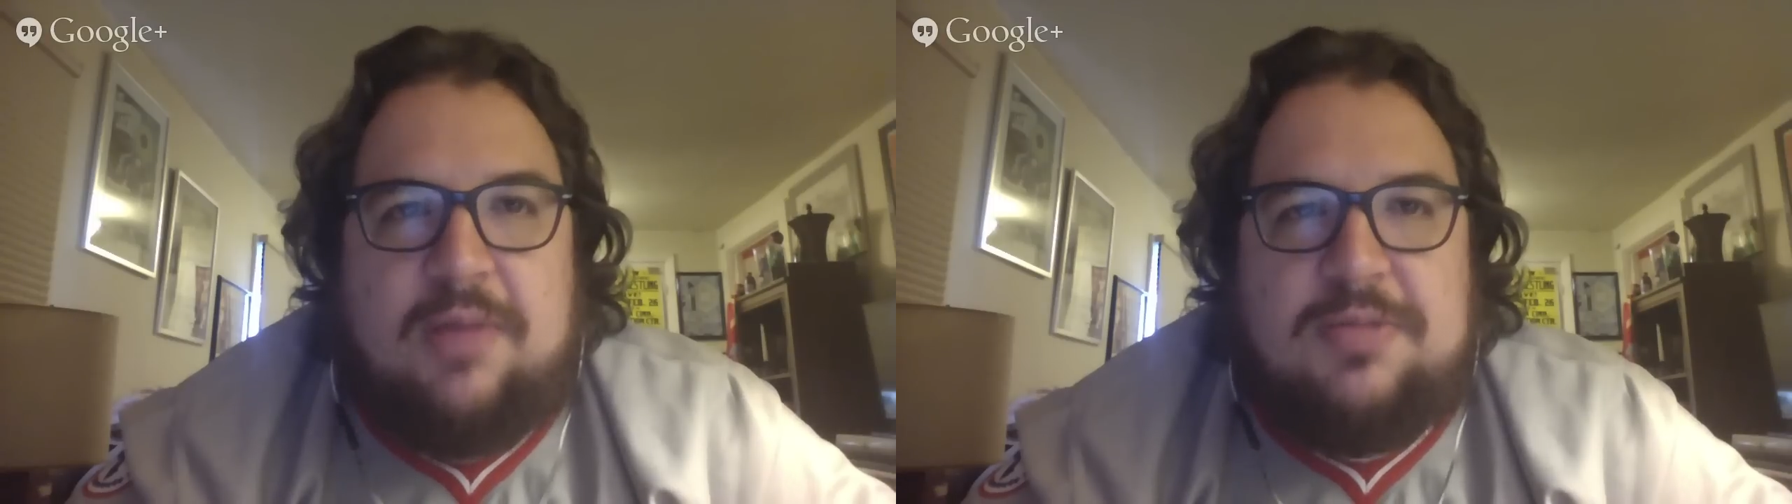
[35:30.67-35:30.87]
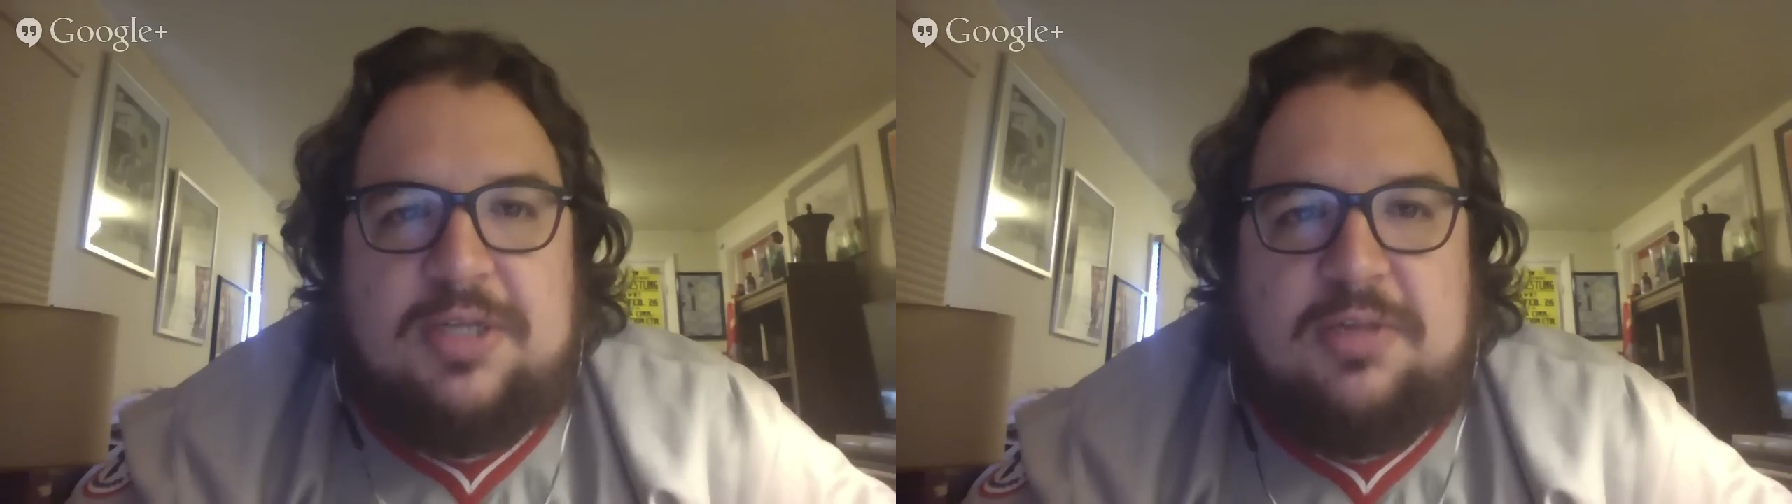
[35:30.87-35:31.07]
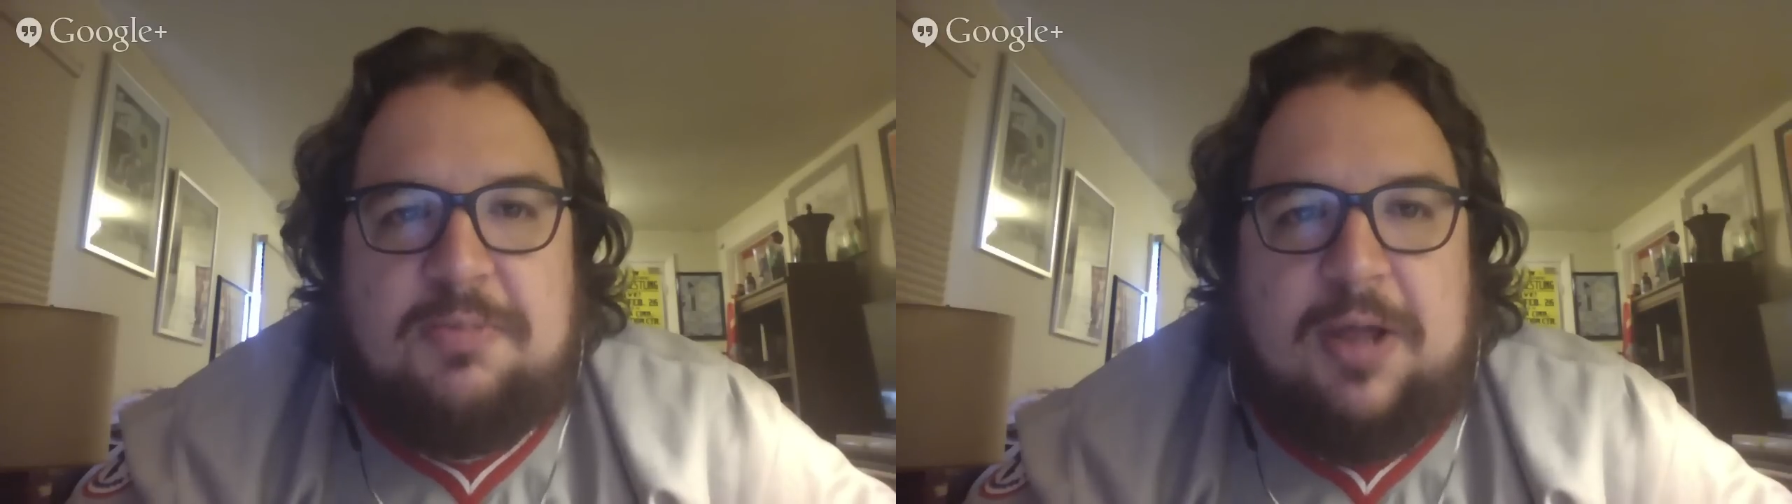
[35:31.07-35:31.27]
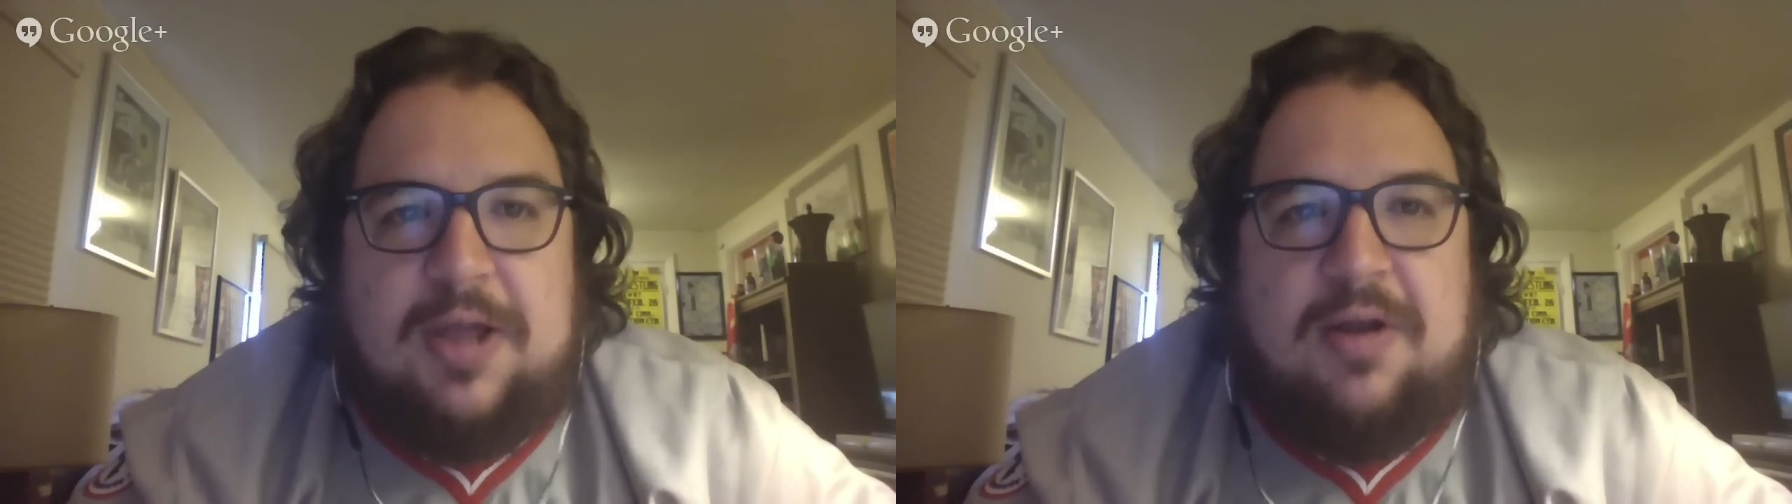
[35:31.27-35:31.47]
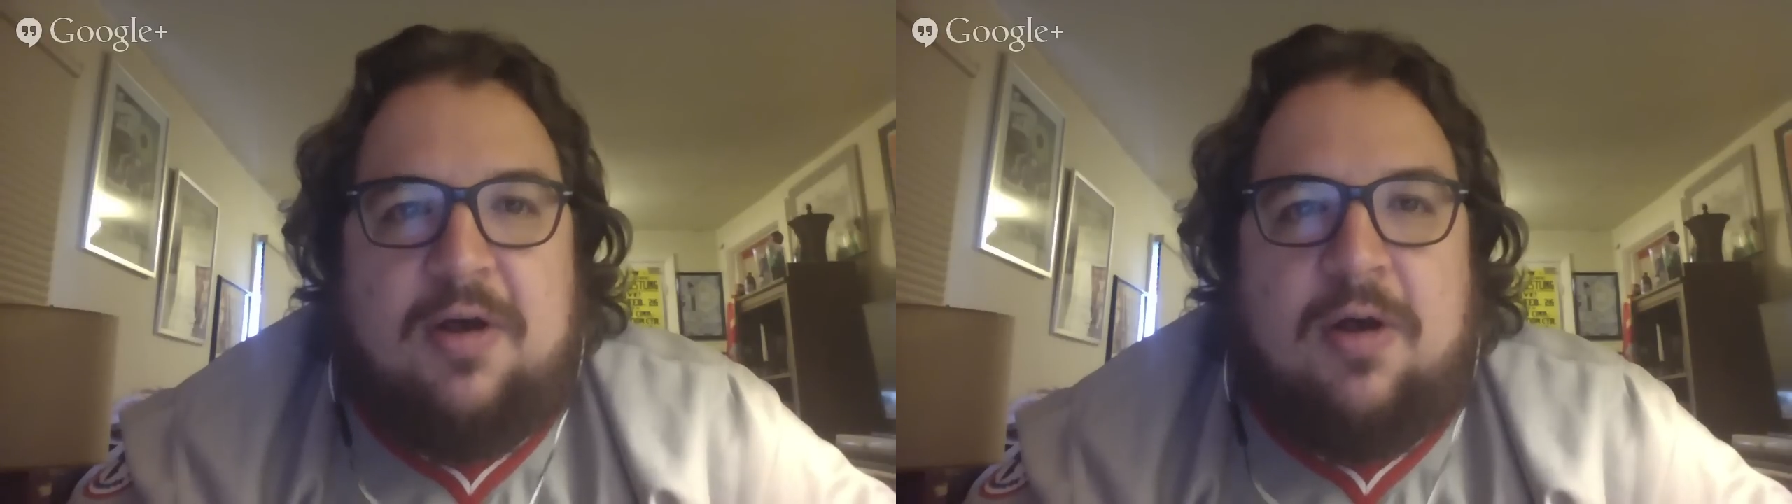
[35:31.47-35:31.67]
comes into
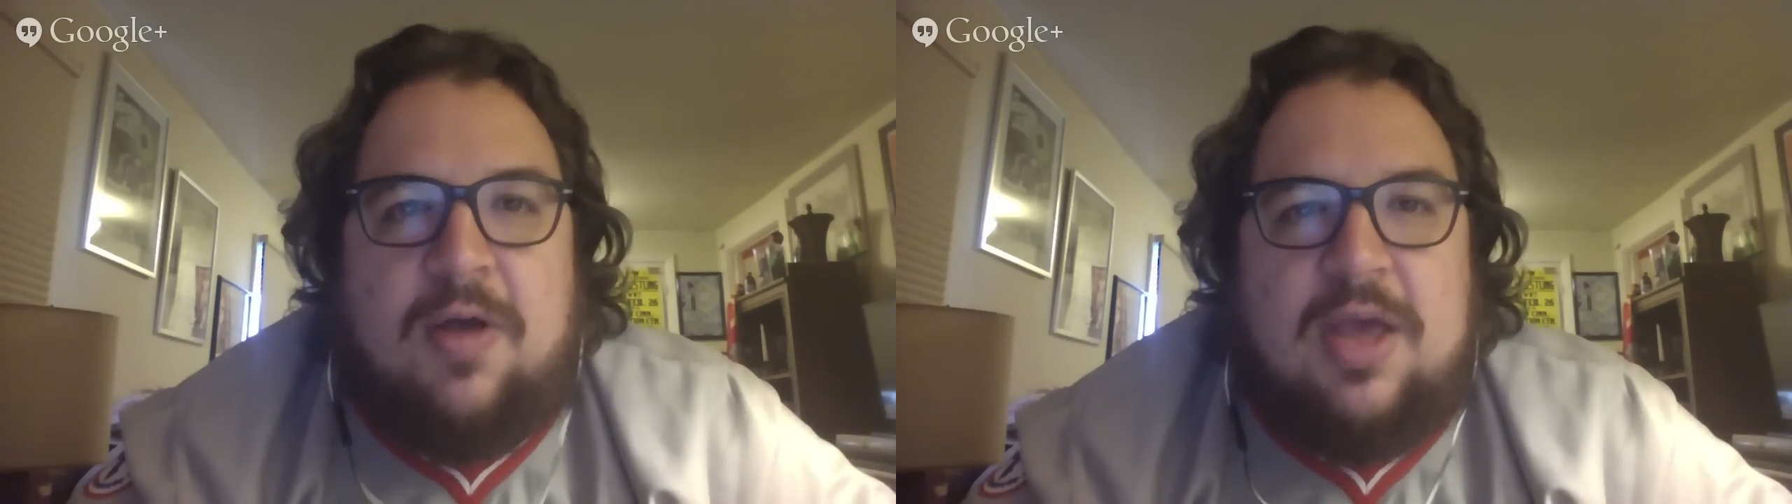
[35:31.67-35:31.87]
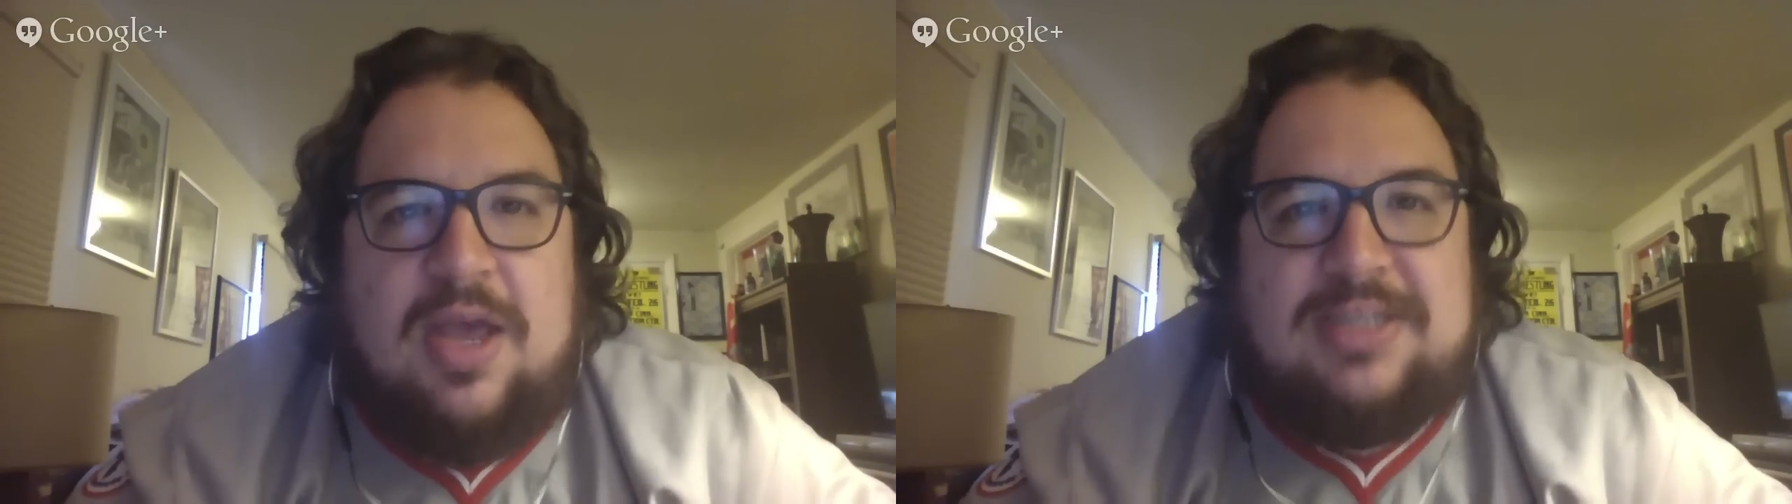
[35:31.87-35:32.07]
play at all.